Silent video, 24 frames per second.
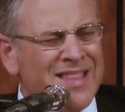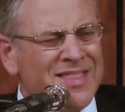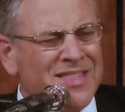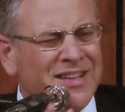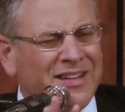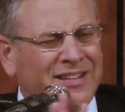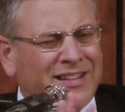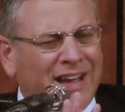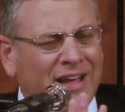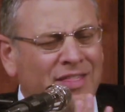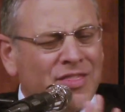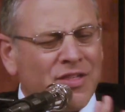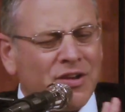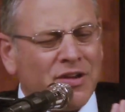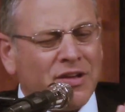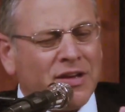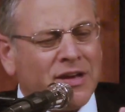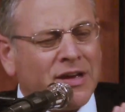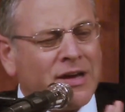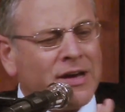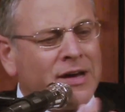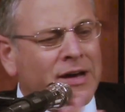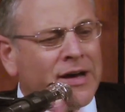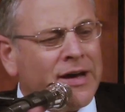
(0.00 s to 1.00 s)
They
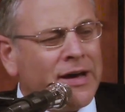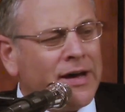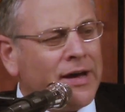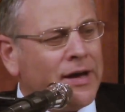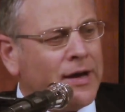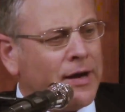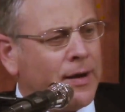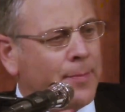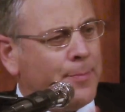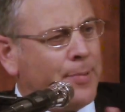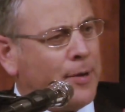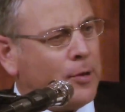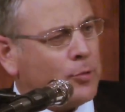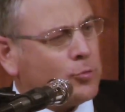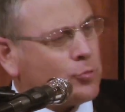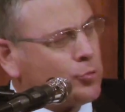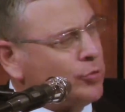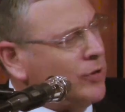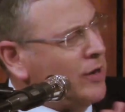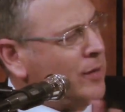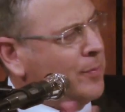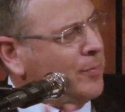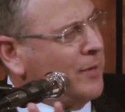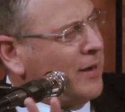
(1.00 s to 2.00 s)
doesn't care
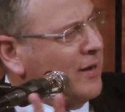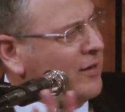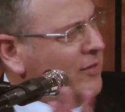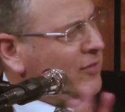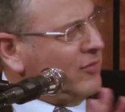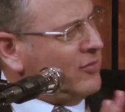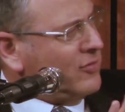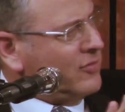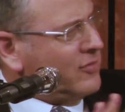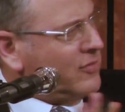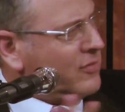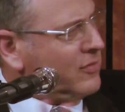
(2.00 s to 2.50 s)
about rabbis.